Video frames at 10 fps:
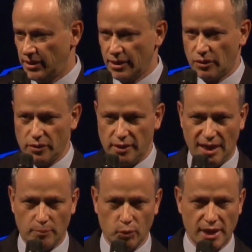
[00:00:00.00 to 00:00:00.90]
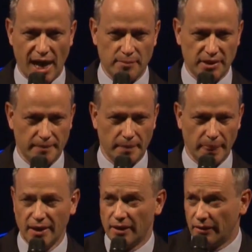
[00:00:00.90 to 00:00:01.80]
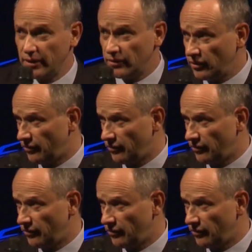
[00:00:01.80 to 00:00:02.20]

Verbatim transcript: here in Abu Dhabi. This